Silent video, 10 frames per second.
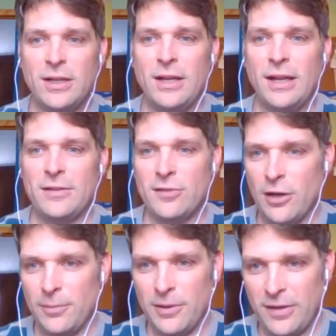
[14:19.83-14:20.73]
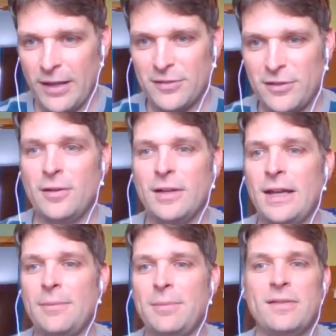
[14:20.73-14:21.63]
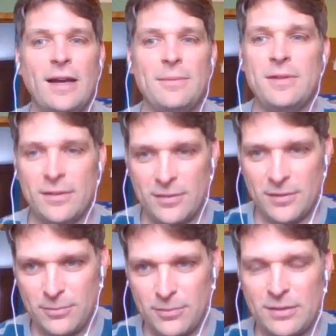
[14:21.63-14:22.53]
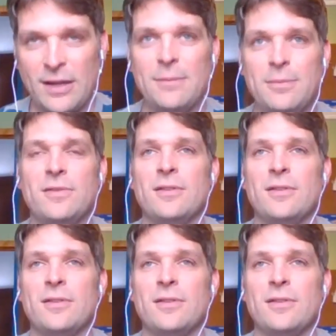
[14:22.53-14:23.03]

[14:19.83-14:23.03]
As Darby is asking there, can it be typed? Yes, it can be typed.